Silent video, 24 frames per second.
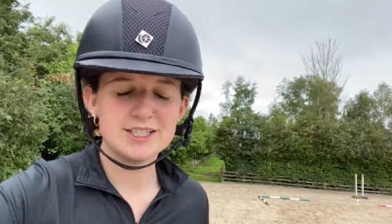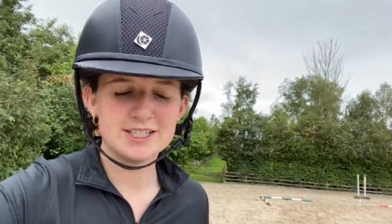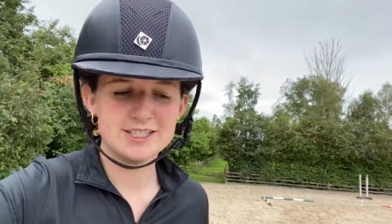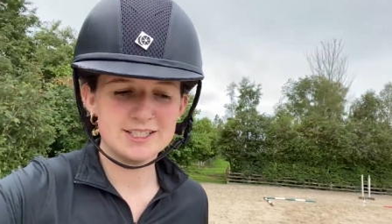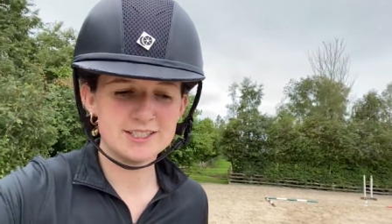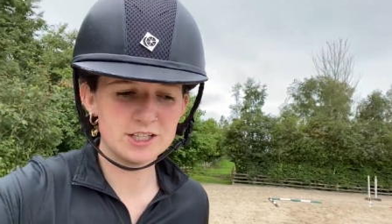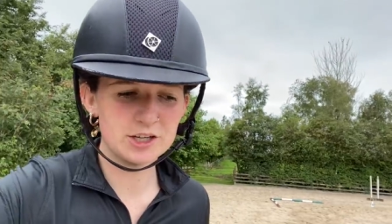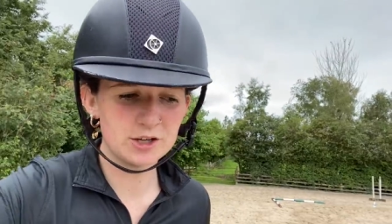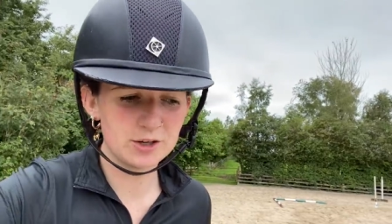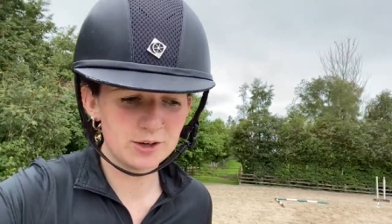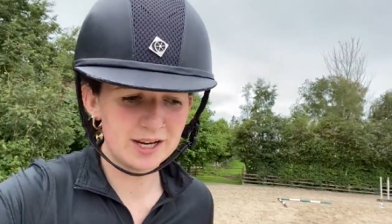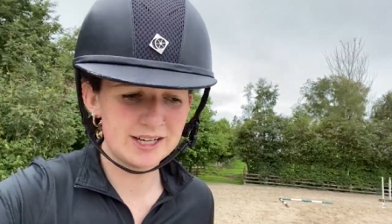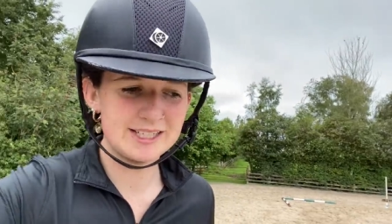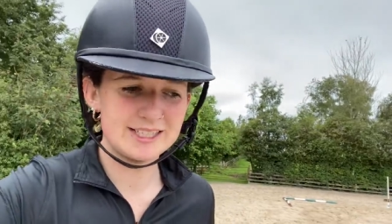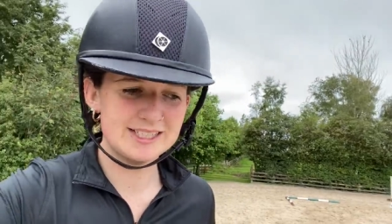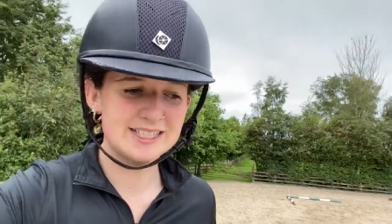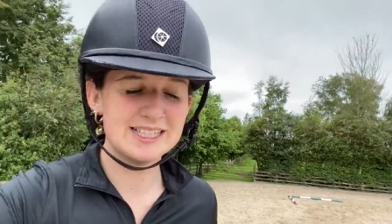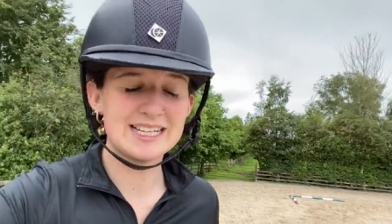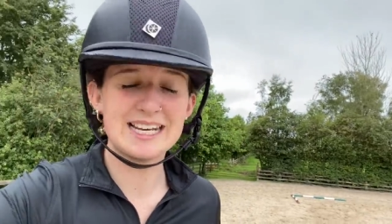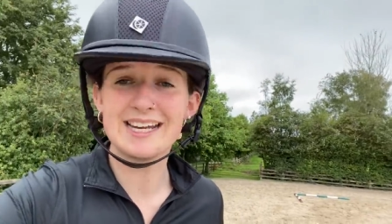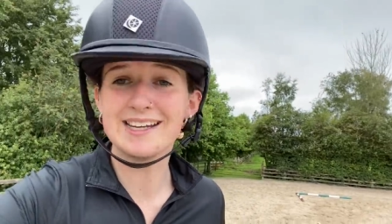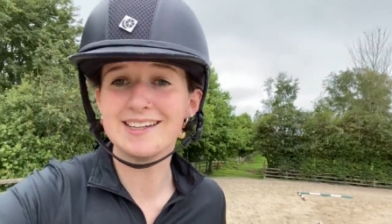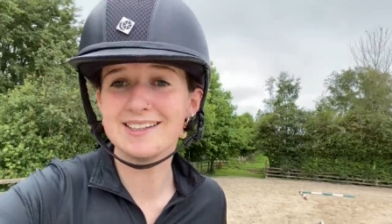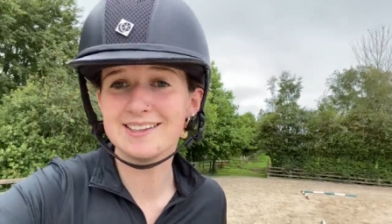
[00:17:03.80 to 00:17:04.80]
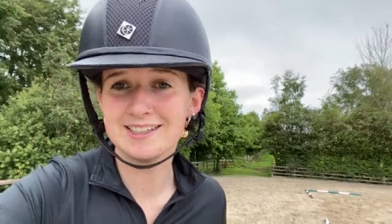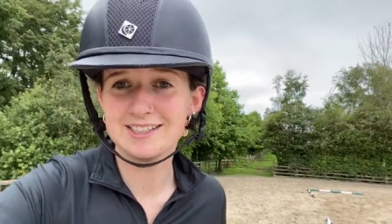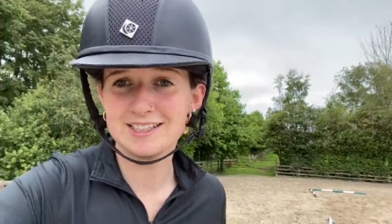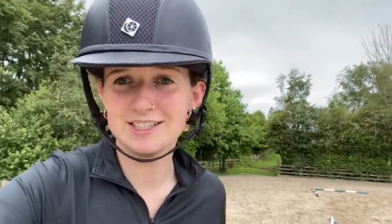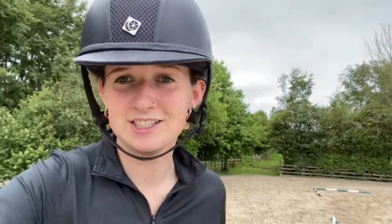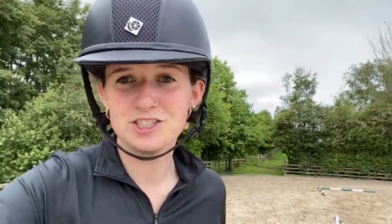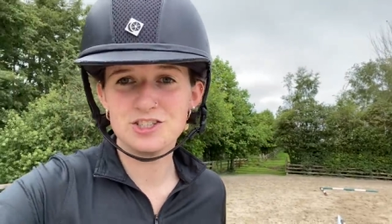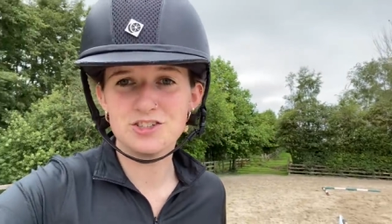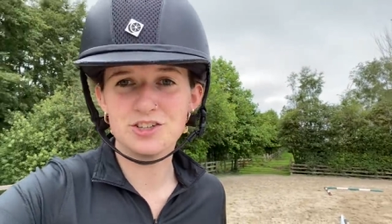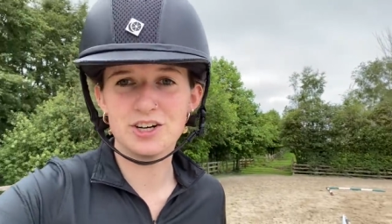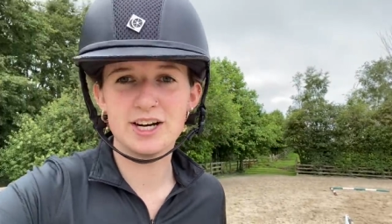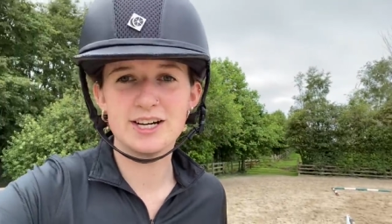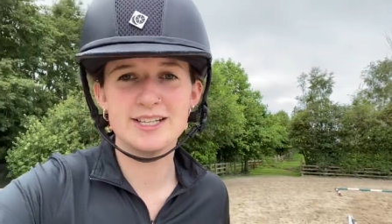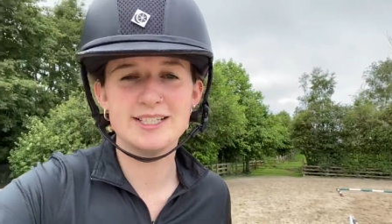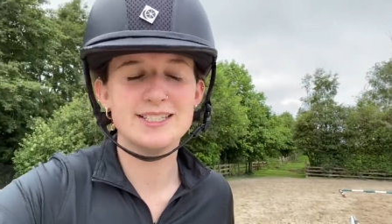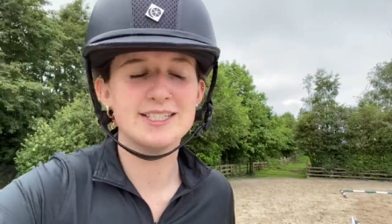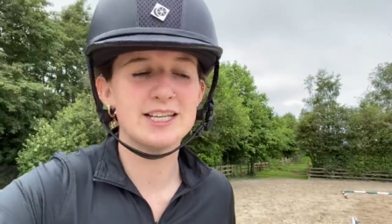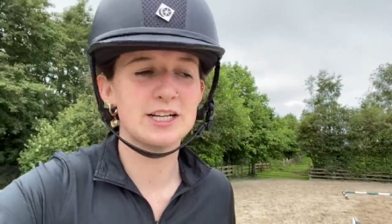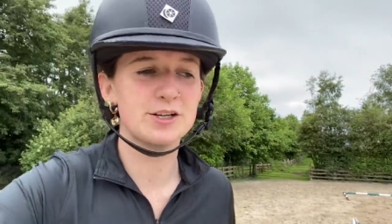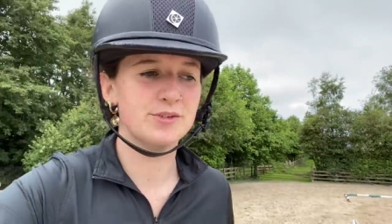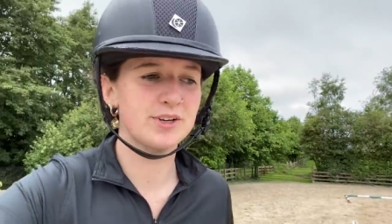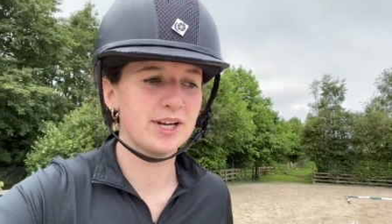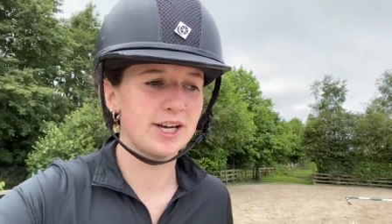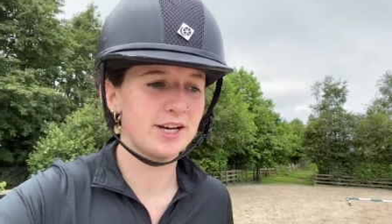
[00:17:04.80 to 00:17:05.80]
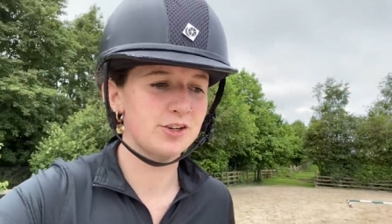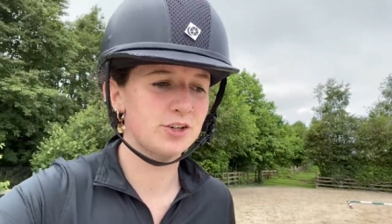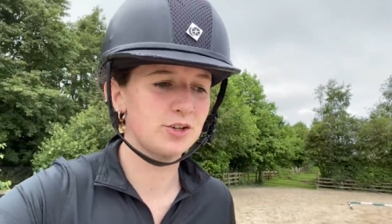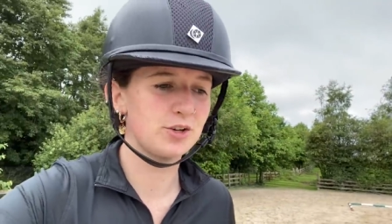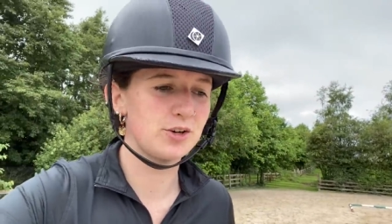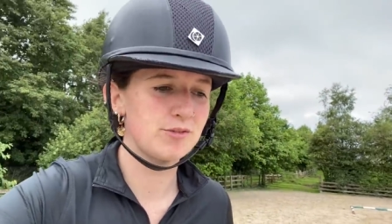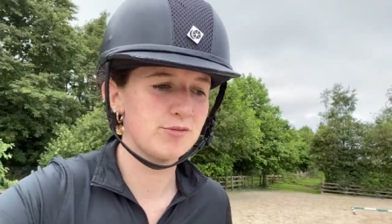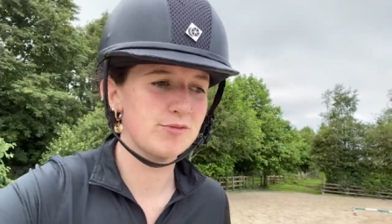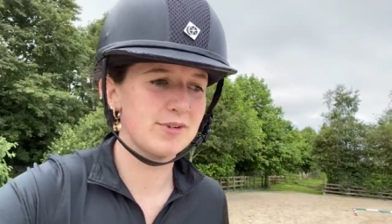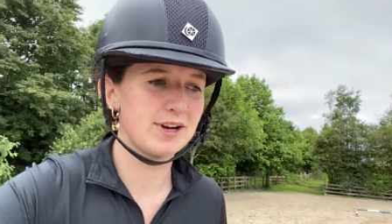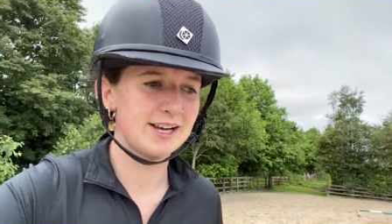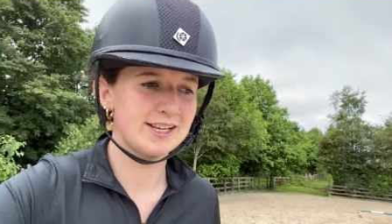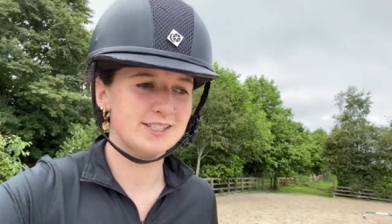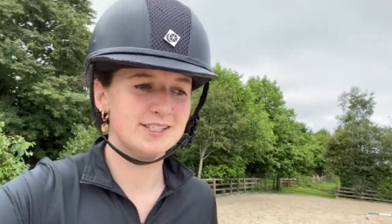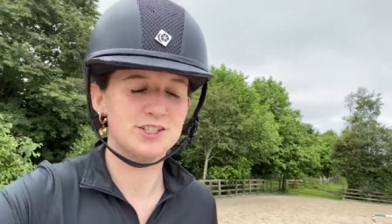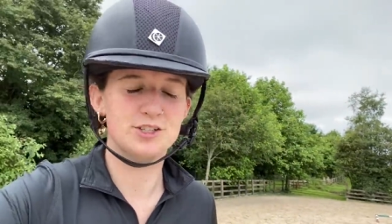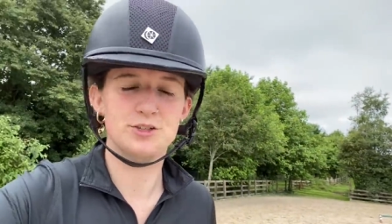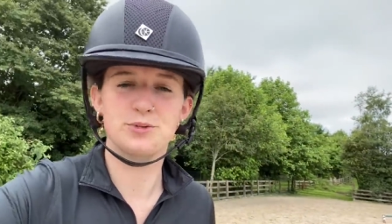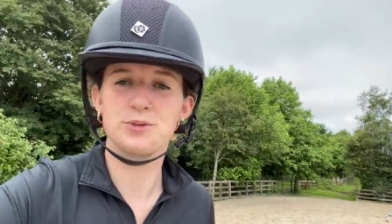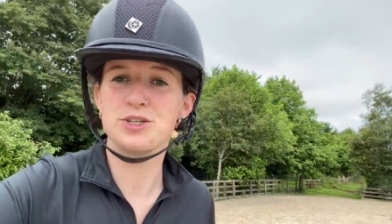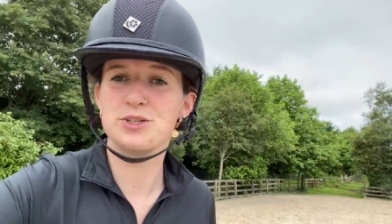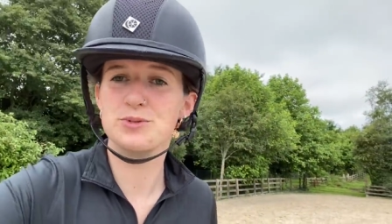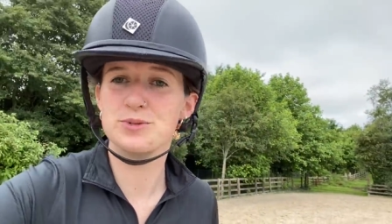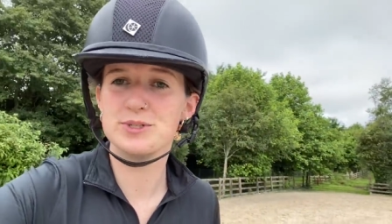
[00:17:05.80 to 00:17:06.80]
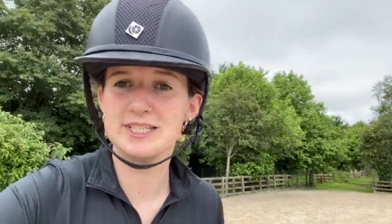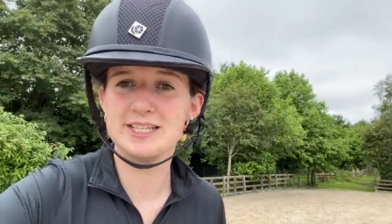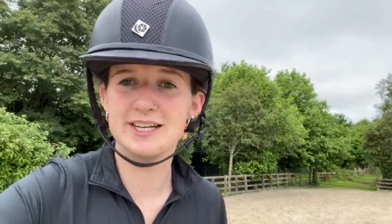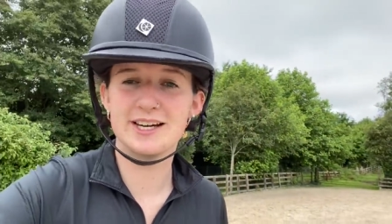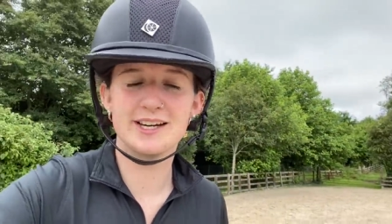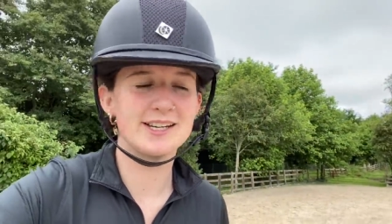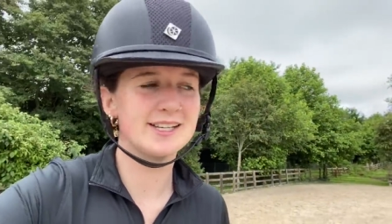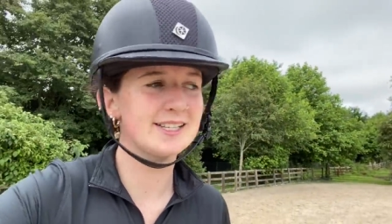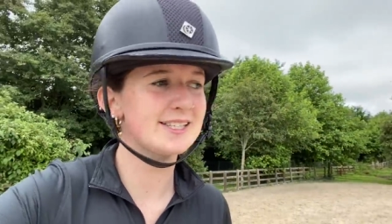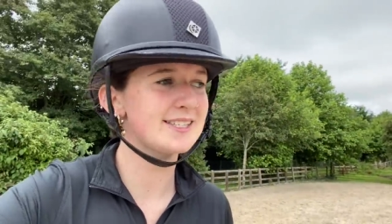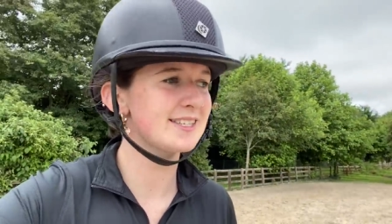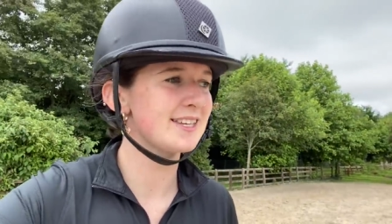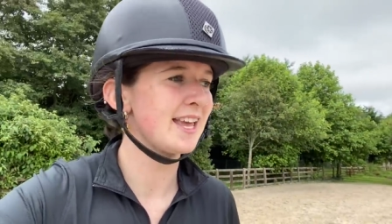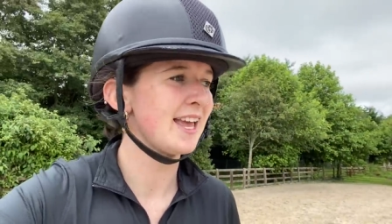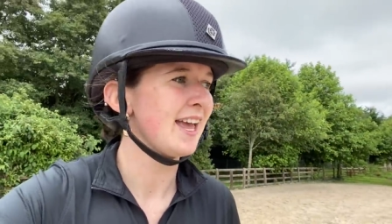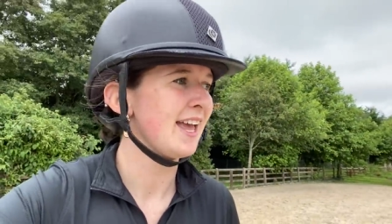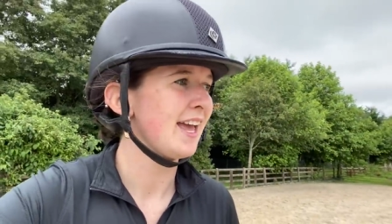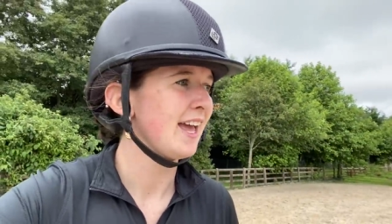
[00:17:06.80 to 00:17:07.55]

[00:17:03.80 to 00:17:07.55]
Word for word: so, and he did lengthen his stride instead of kind of going faster, which was nice.